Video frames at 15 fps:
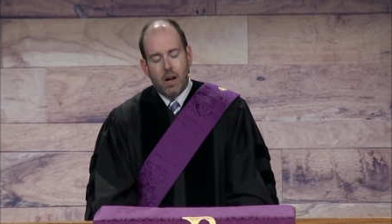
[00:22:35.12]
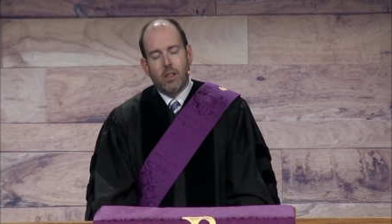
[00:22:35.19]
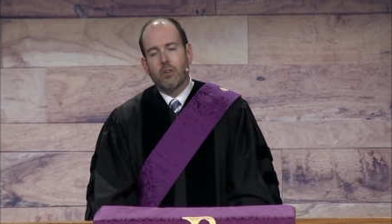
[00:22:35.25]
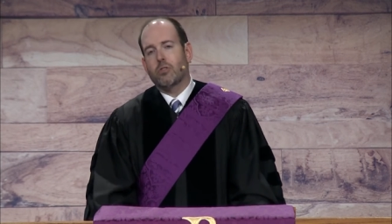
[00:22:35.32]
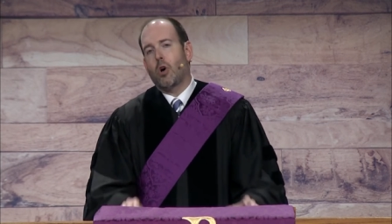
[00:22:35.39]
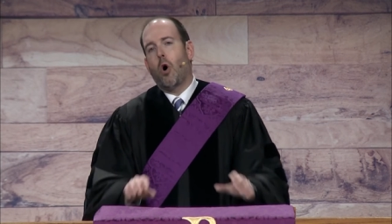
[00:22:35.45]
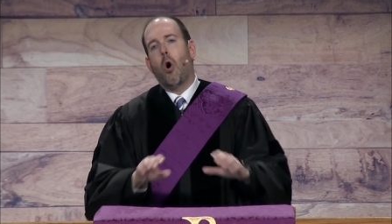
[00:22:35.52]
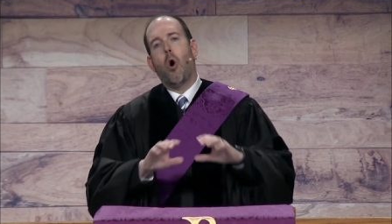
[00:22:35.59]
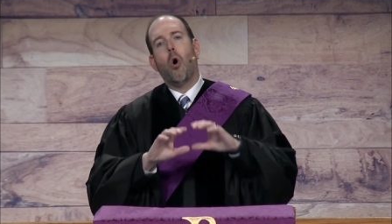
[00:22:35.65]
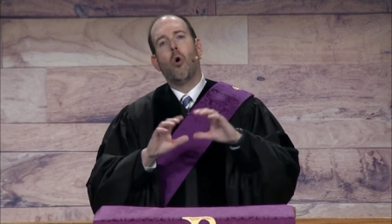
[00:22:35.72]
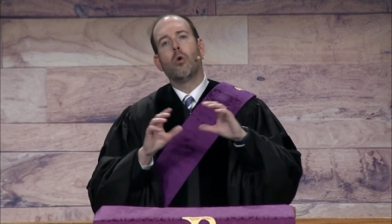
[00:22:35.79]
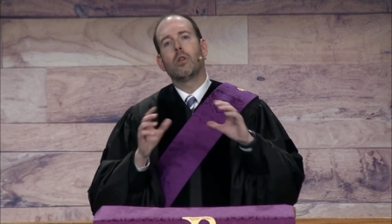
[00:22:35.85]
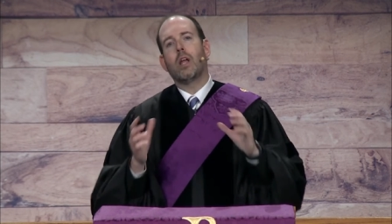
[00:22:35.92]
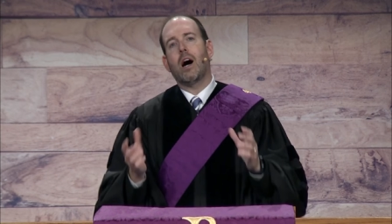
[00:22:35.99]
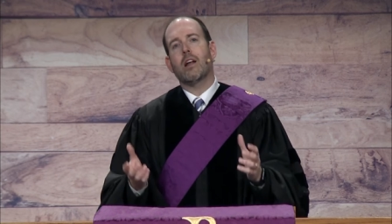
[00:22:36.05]
There's a
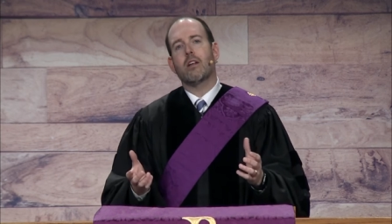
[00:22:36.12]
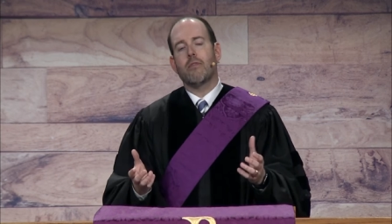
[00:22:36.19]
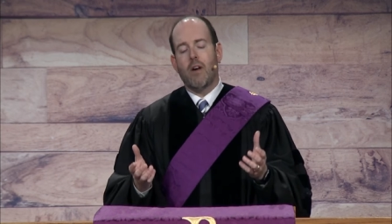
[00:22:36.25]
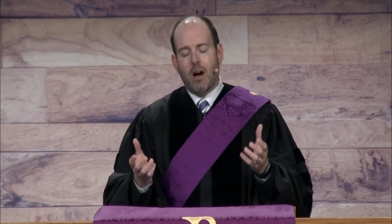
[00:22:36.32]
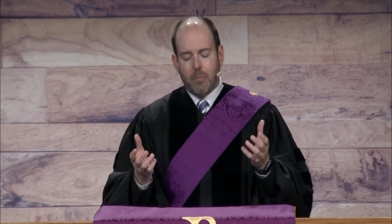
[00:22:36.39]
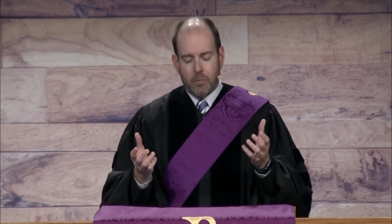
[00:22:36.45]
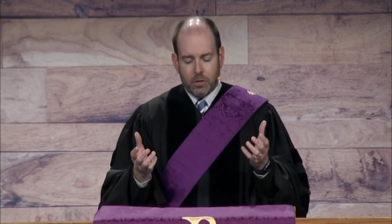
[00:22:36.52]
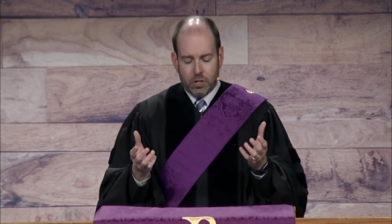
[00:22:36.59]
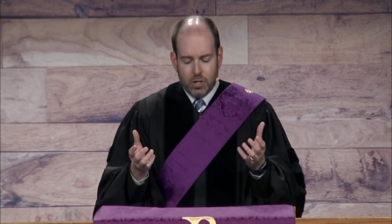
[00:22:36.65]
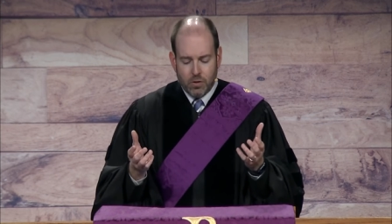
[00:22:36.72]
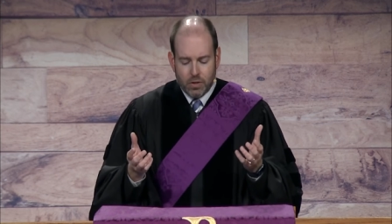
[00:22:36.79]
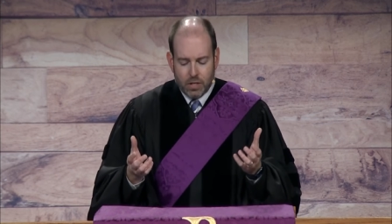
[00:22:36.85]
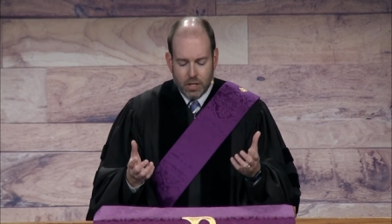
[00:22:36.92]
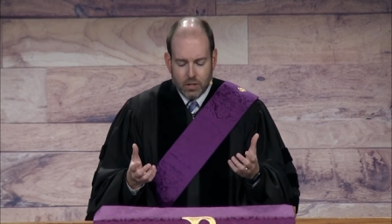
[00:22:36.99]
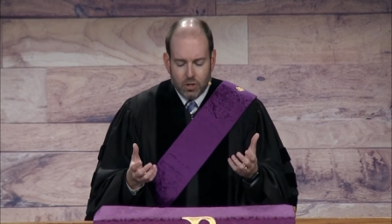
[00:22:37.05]
whole lot of
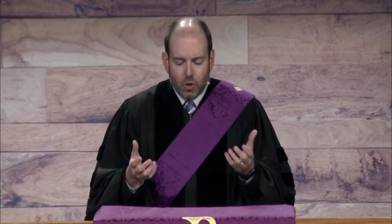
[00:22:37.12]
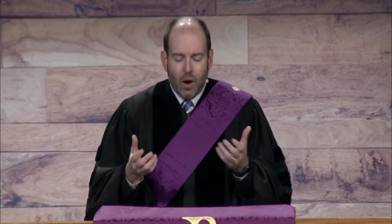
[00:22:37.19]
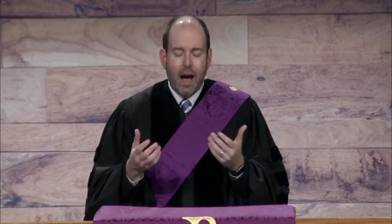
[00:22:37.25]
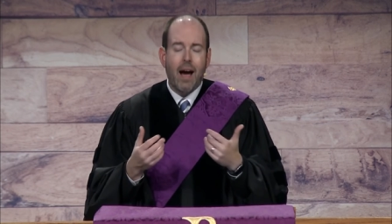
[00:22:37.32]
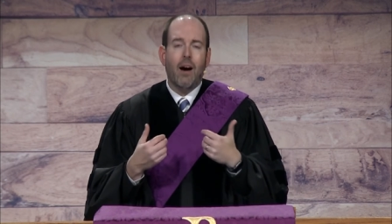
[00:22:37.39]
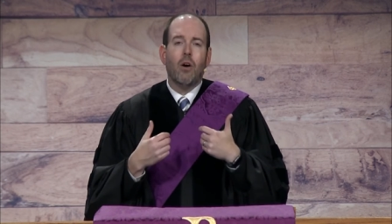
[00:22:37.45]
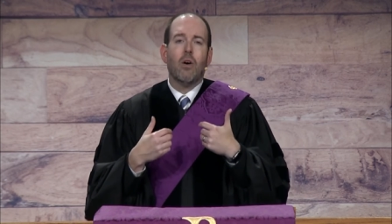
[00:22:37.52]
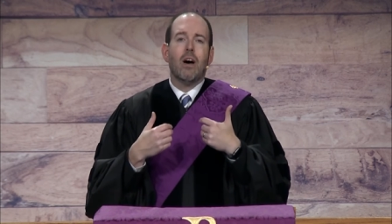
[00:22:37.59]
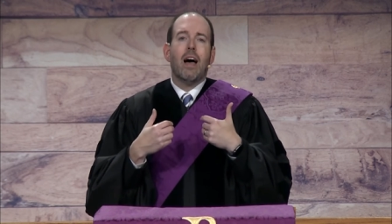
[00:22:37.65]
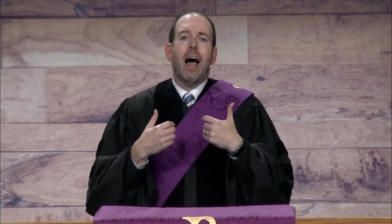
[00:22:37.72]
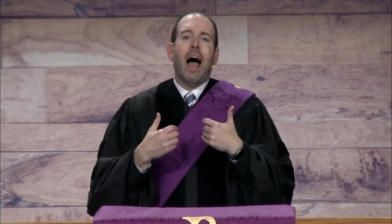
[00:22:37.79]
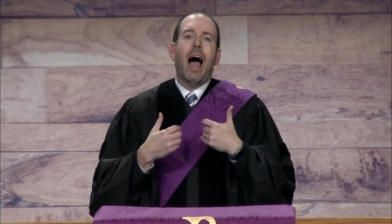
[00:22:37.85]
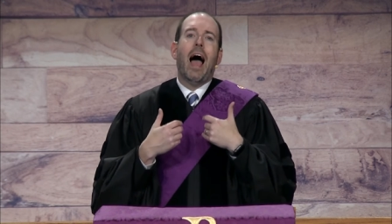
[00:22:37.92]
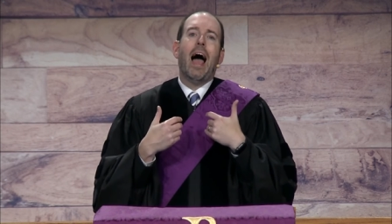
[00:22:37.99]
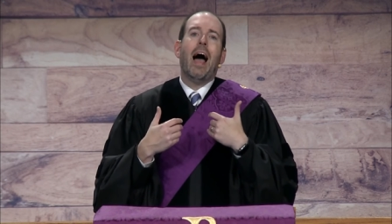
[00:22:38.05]
opportunities. So, how,
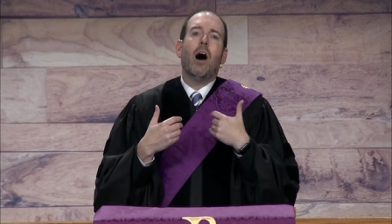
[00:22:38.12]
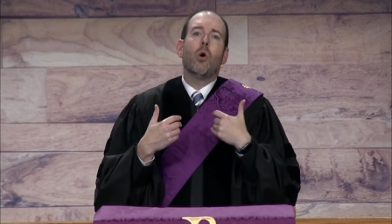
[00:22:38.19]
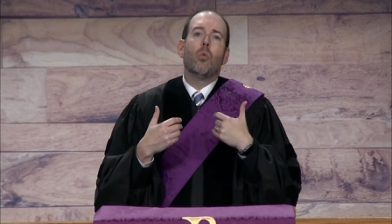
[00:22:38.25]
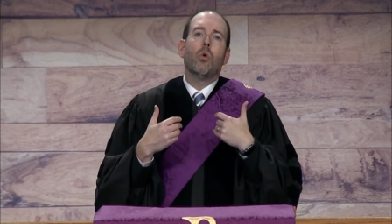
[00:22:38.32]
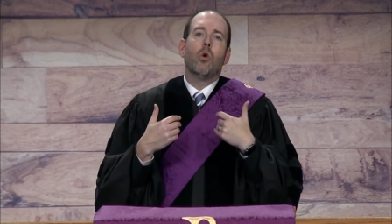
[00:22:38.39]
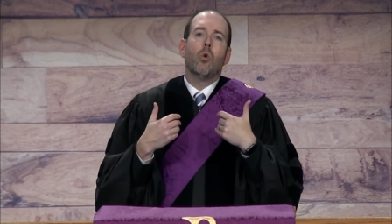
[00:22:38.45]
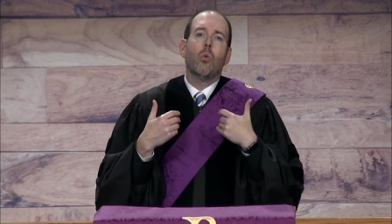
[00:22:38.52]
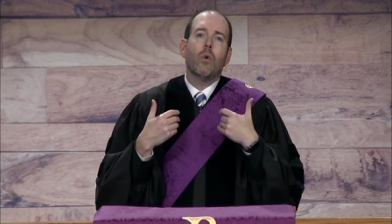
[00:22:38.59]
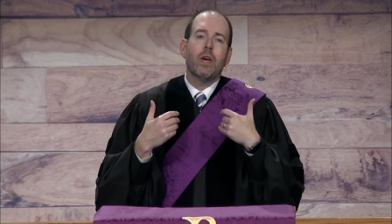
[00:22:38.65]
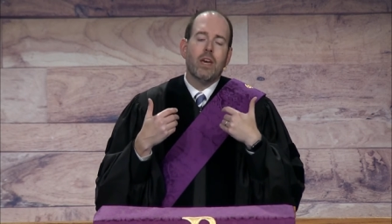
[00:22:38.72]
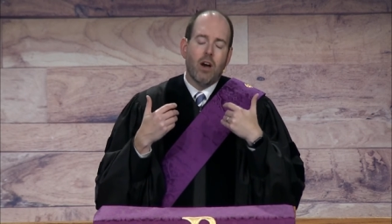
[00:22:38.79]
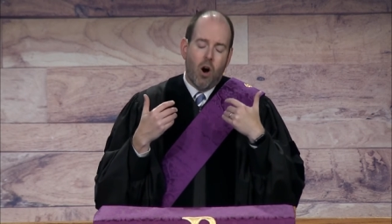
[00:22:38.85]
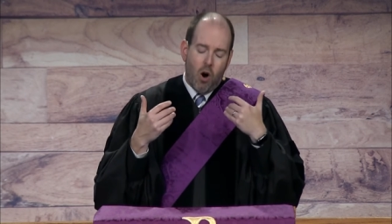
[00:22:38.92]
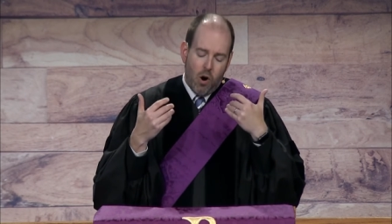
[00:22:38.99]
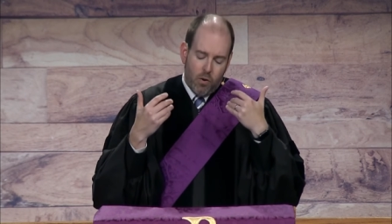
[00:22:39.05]
how will
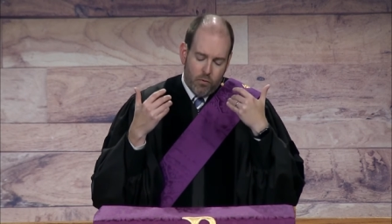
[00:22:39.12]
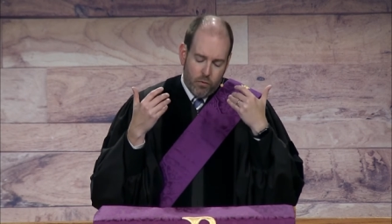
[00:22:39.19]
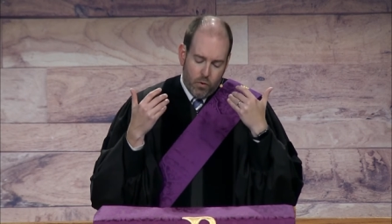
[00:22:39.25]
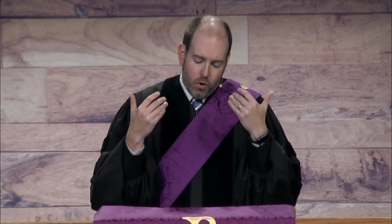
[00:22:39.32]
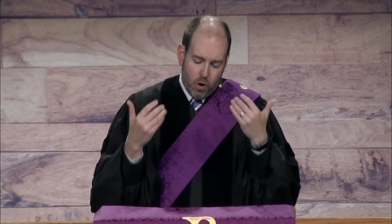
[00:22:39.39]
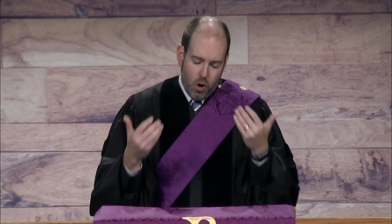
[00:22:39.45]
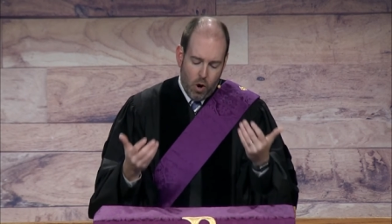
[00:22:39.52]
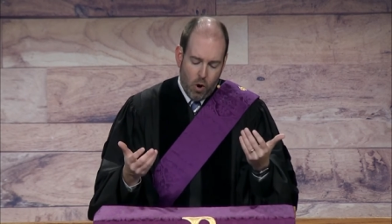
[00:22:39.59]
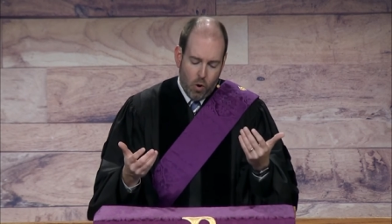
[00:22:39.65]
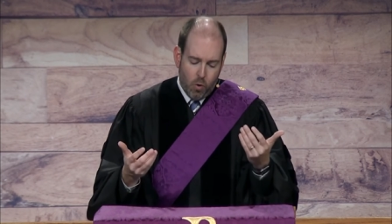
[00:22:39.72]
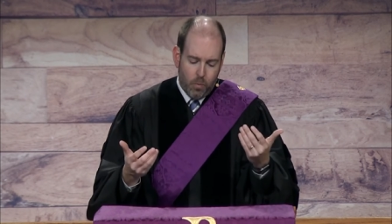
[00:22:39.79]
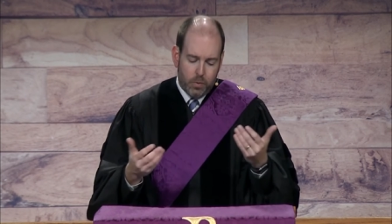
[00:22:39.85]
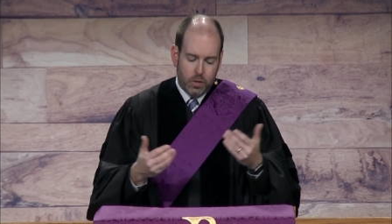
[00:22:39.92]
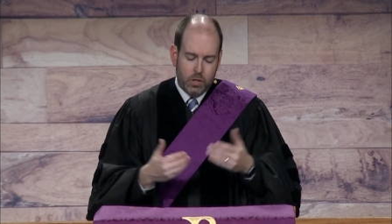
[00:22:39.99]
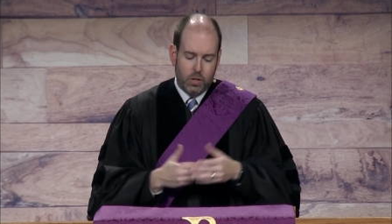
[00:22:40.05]
we offer
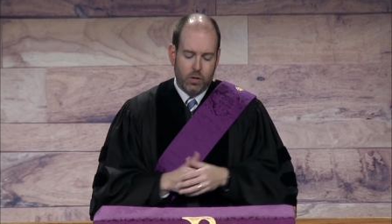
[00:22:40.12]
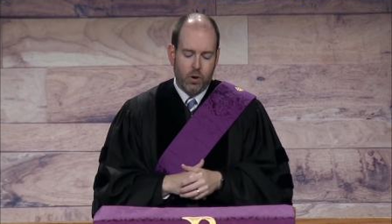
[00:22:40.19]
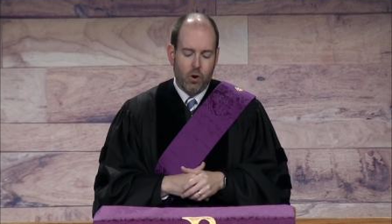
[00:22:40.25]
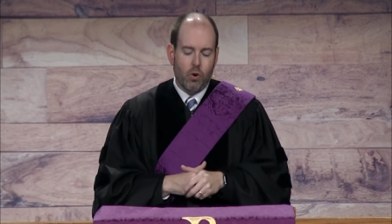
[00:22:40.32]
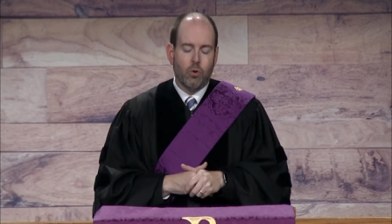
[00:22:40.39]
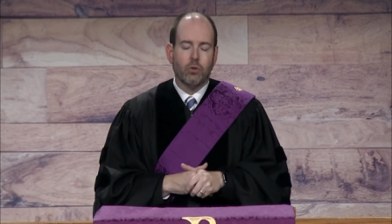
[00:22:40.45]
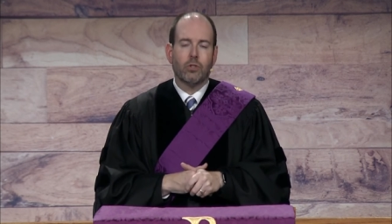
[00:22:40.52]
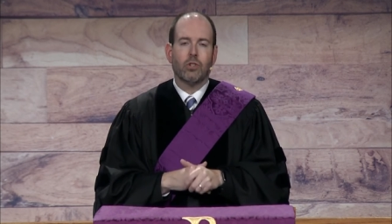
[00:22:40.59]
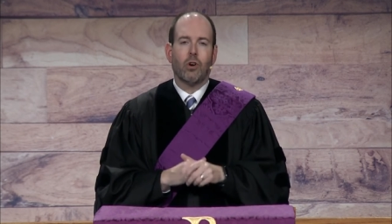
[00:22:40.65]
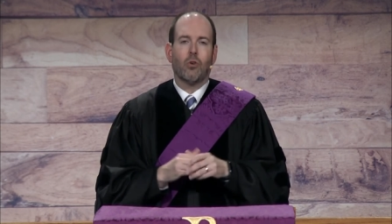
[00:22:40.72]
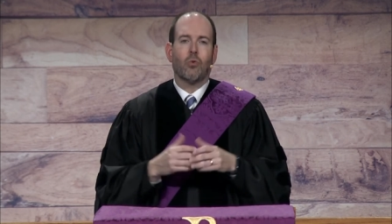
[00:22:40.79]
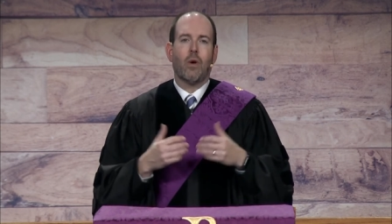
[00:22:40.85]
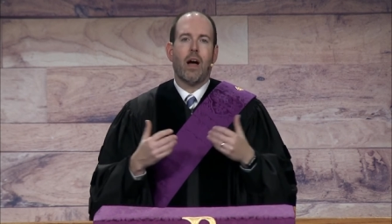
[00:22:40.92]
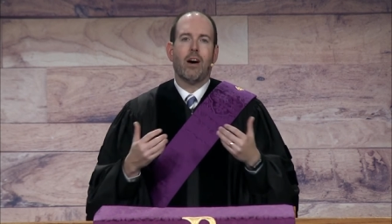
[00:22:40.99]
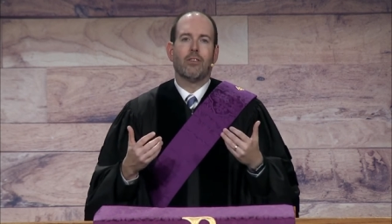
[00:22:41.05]
hope to those
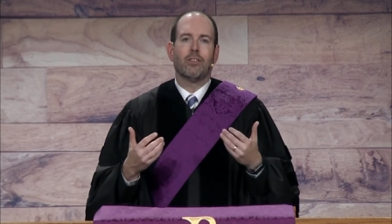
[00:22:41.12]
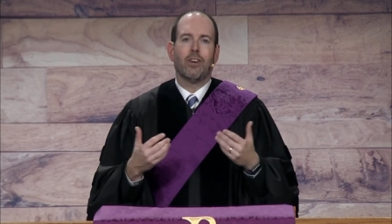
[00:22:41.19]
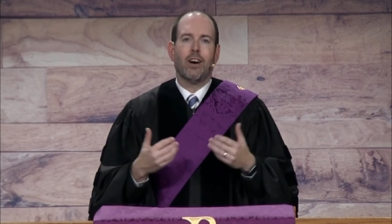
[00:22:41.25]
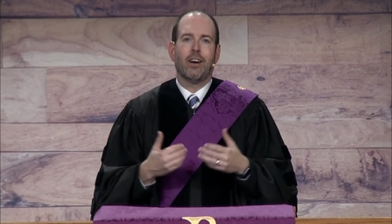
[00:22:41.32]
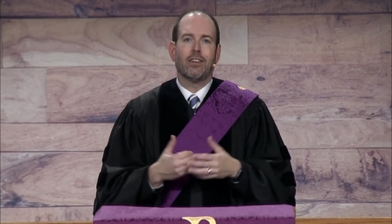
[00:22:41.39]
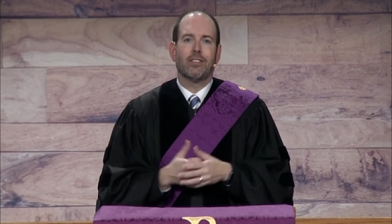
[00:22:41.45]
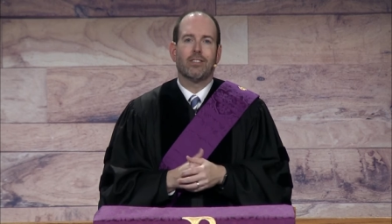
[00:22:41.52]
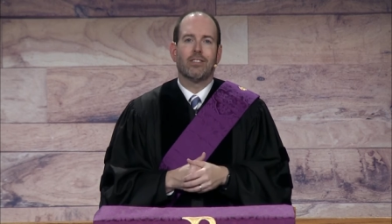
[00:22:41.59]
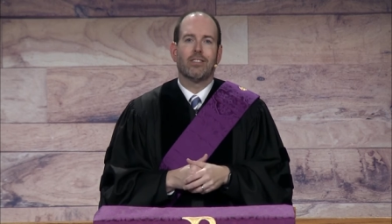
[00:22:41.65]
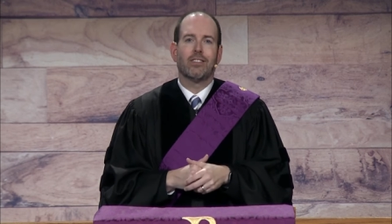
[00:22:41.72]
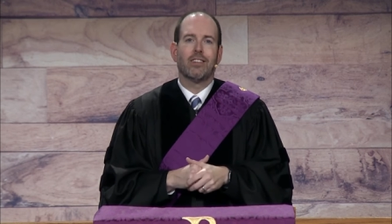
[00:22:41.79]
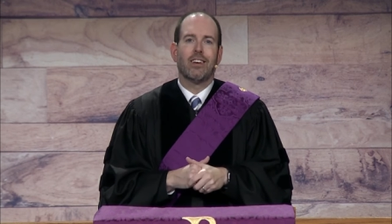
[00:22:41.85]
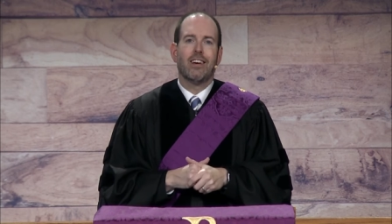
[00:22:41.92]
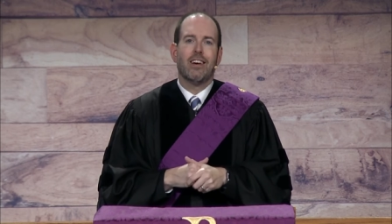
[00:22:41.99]
around us?